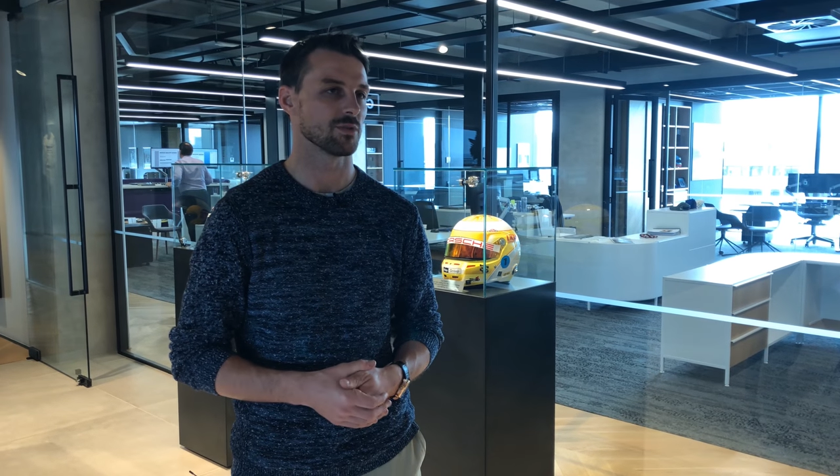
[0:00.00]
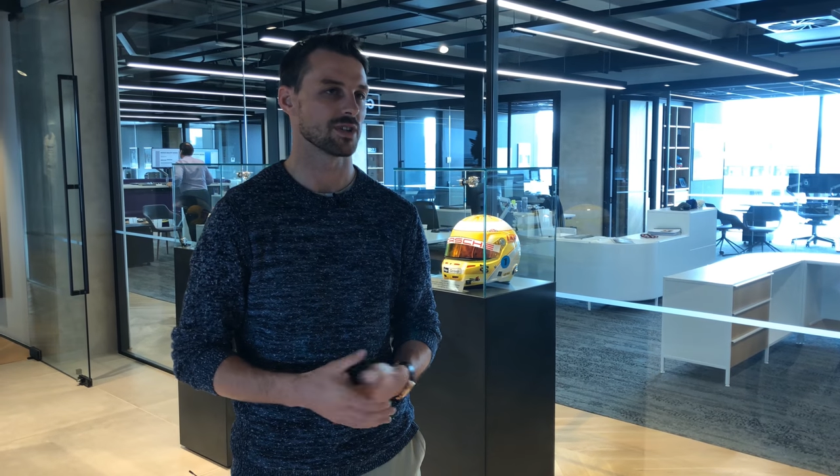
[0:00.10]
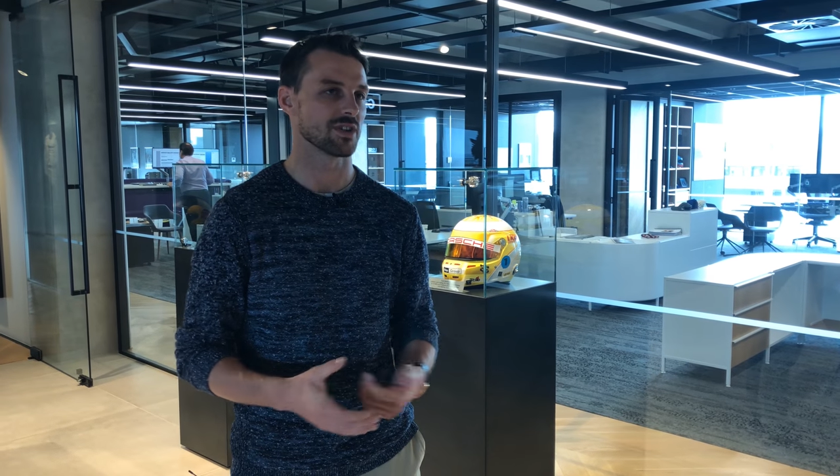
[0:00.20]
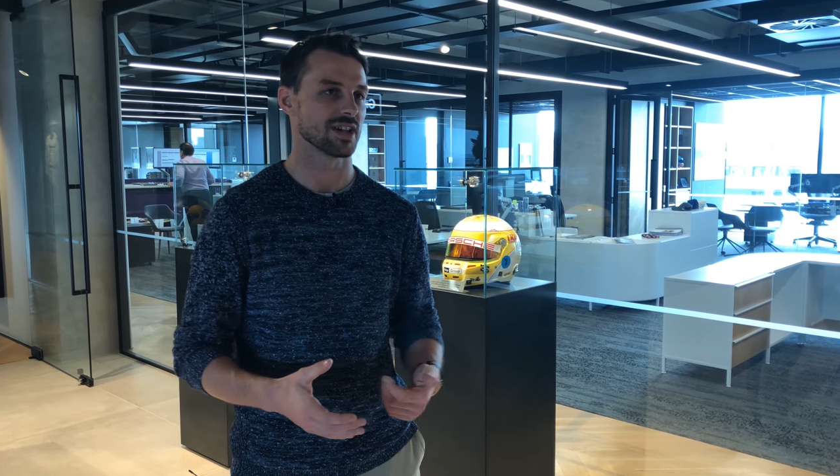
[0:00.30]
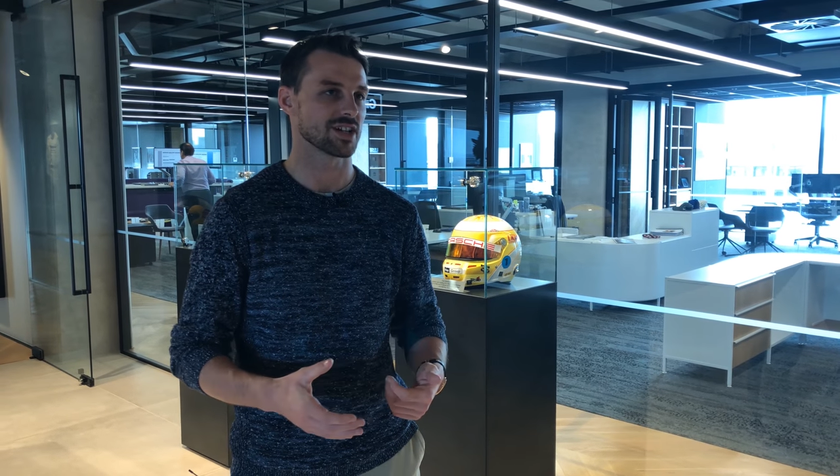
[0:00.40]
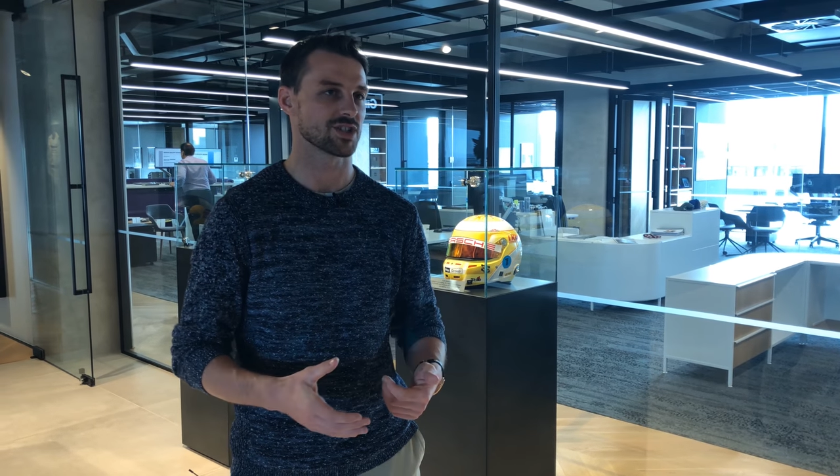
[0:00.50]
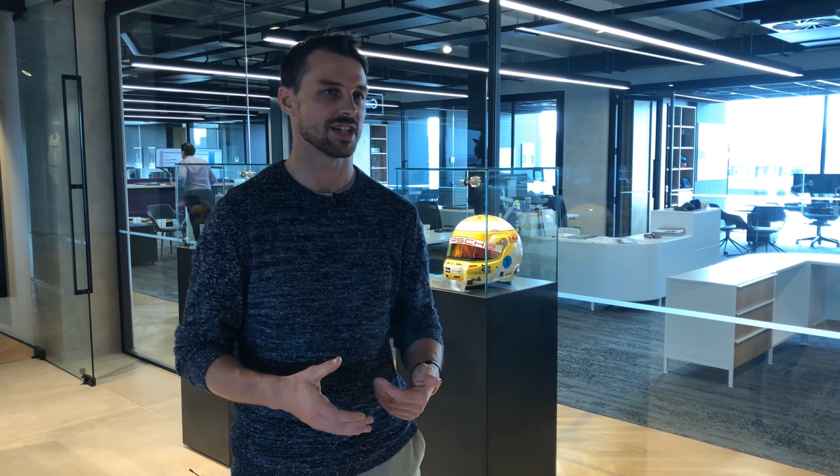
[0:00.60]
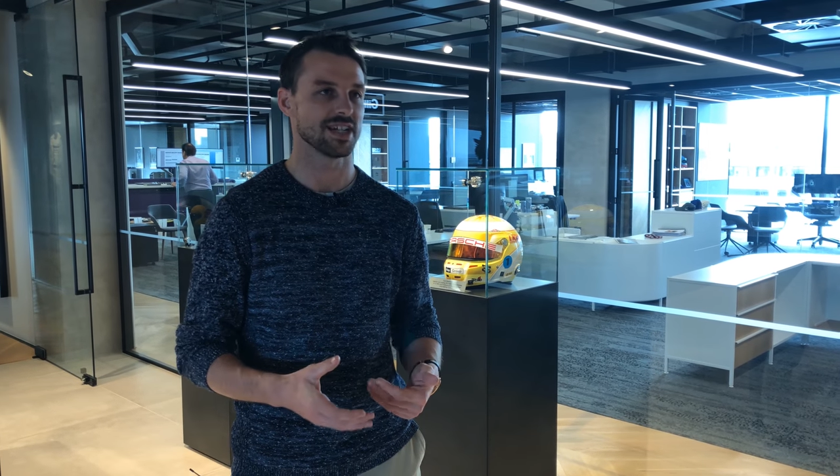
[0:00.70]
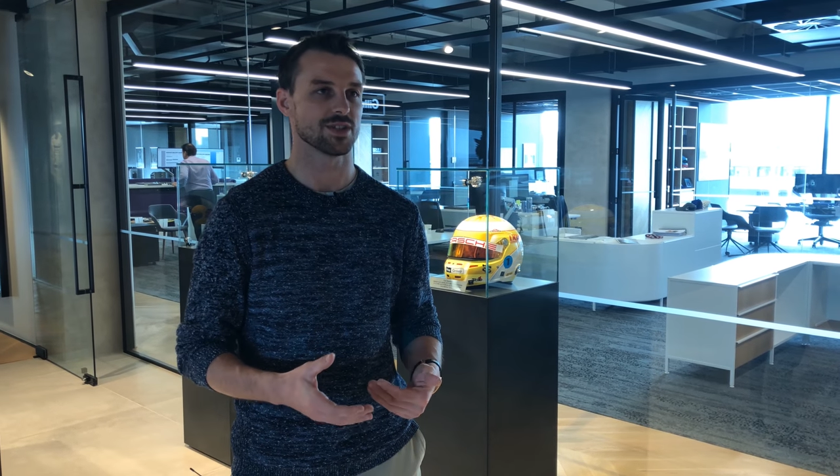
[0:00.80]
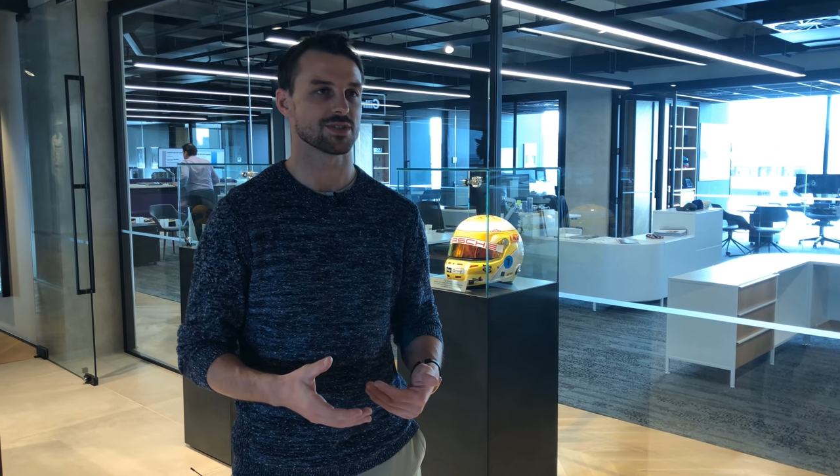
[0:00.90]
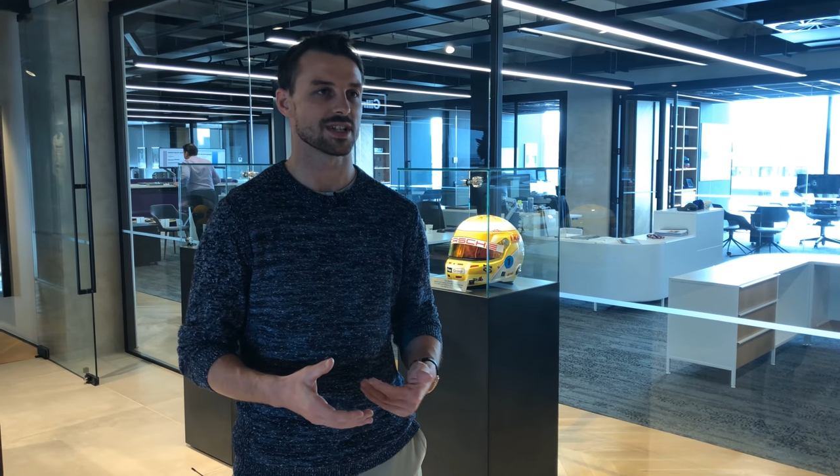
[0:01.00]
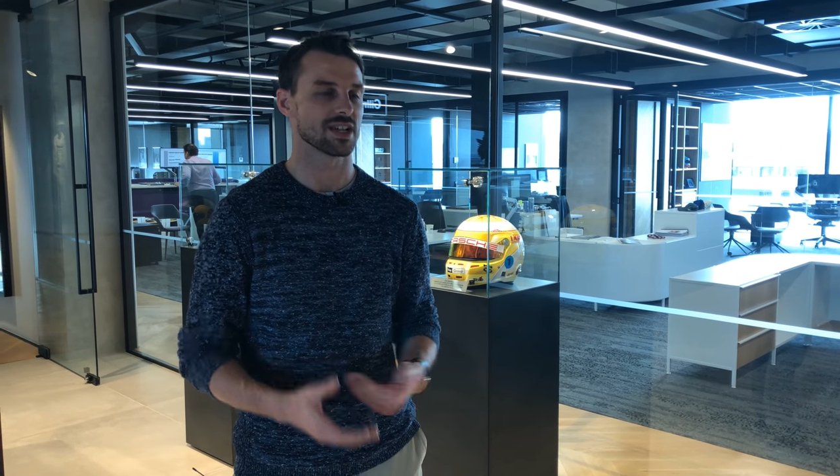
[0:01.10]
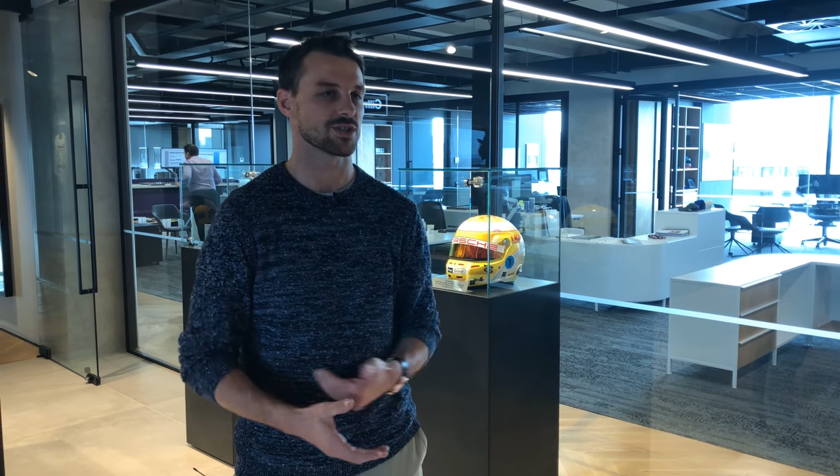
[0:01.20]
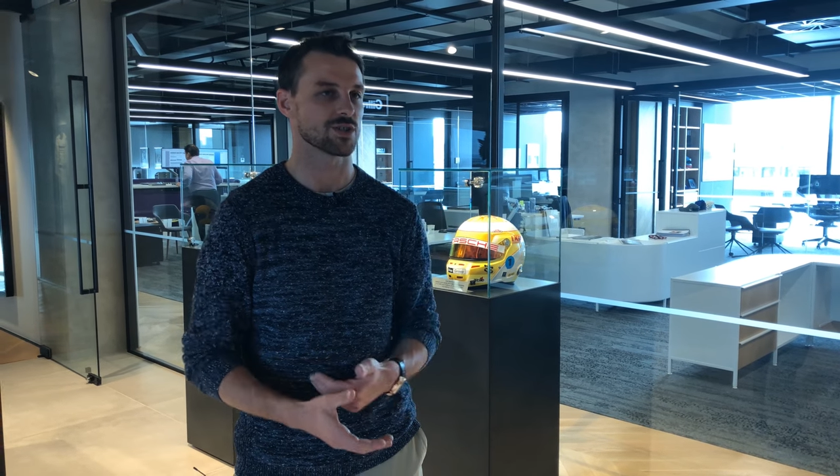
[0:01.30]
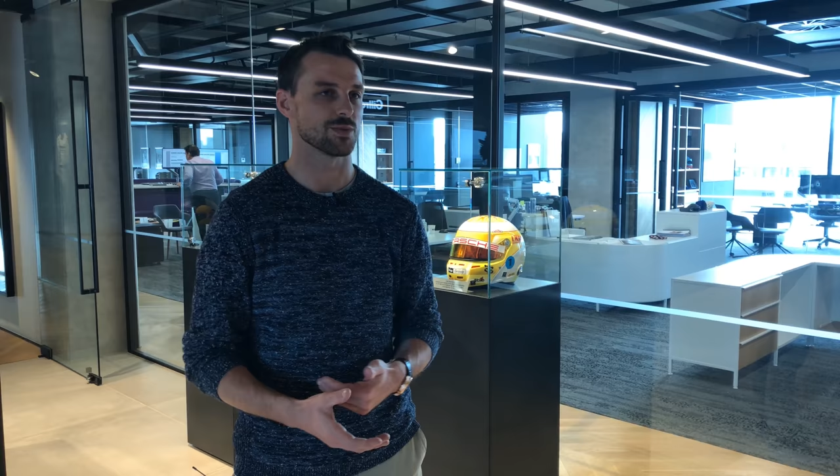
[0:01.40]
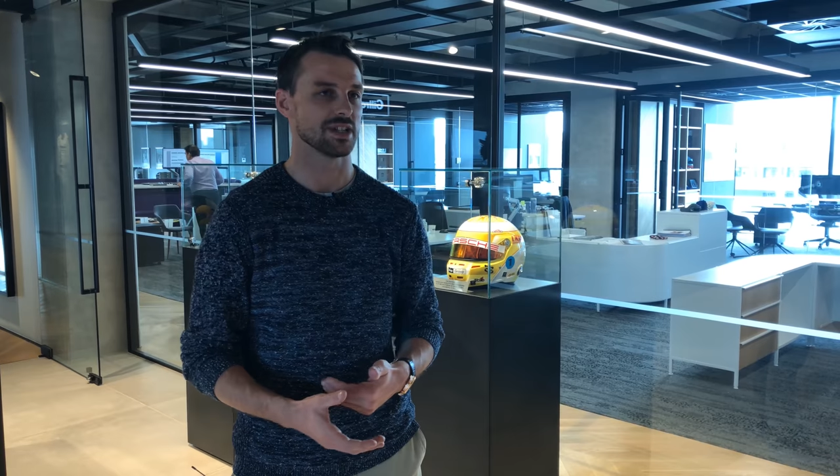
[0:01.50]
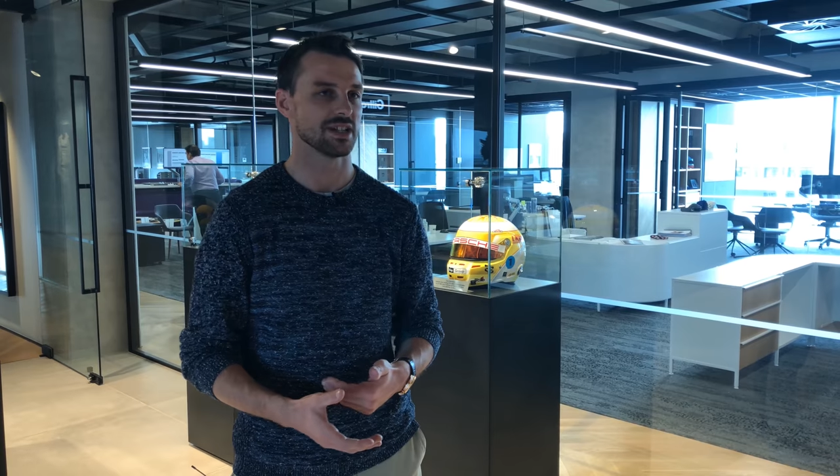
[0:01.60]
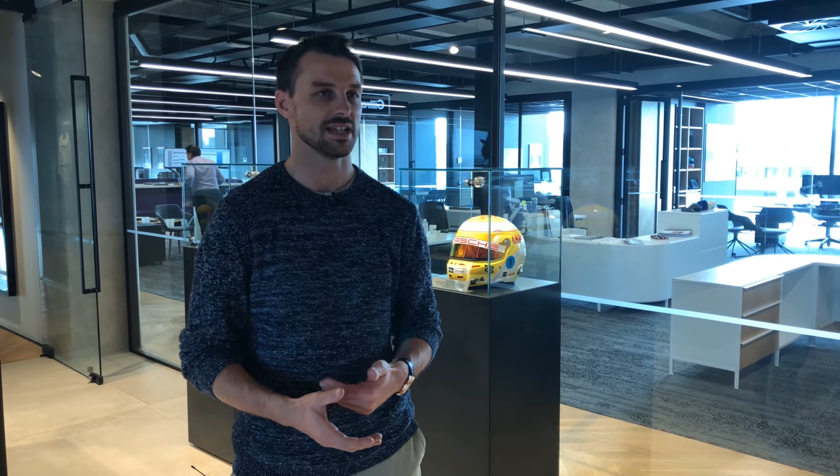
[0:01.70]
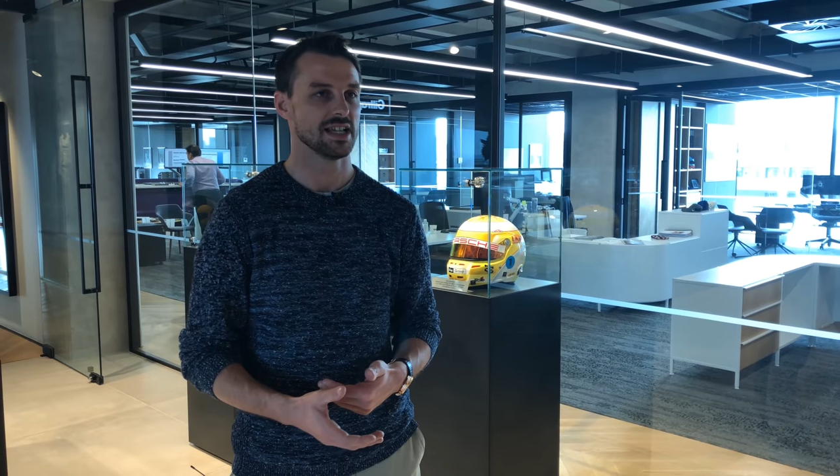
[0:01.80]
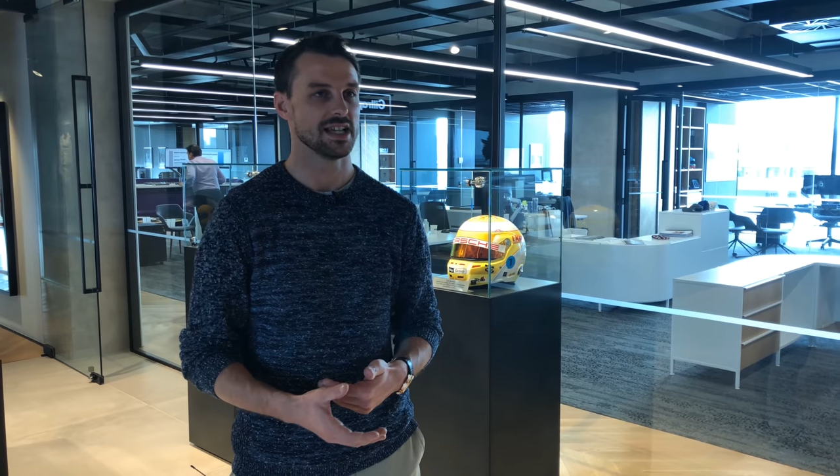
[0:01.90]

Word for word: with a guy like Shane, he knows the car so well,